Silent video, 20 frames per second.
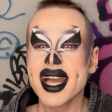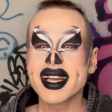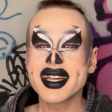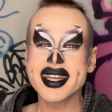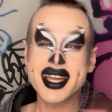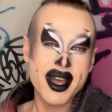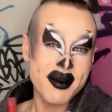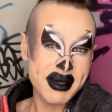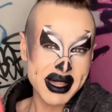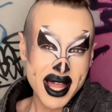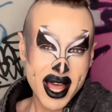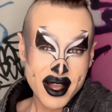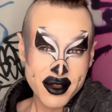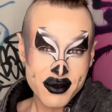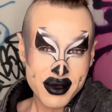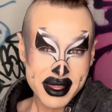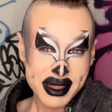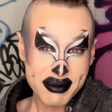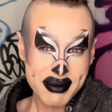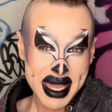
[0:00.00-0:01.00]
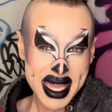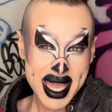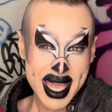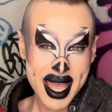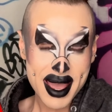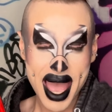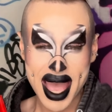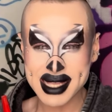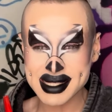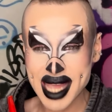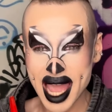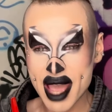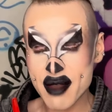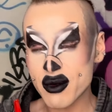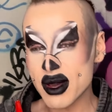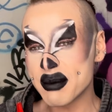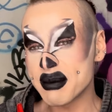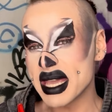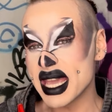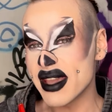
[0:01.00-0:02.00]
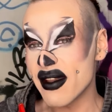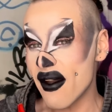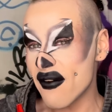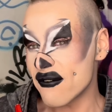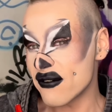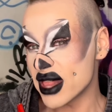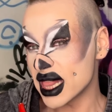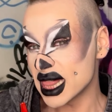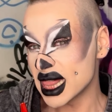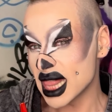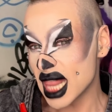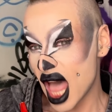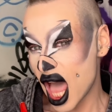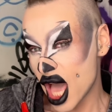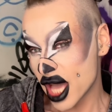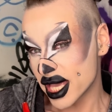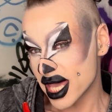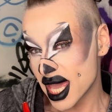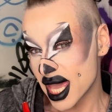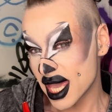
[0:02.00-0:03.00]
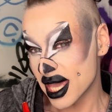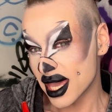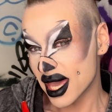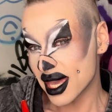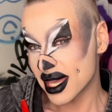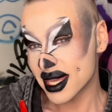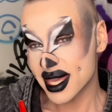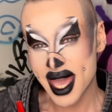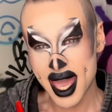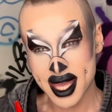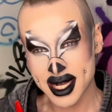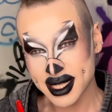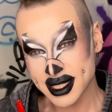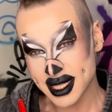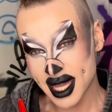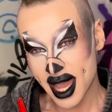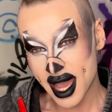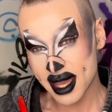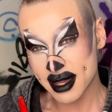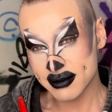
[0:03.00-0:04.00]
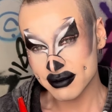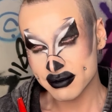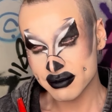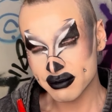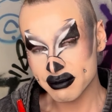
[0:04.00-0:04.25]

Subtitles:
Come along with me as I will be vlogging Canada.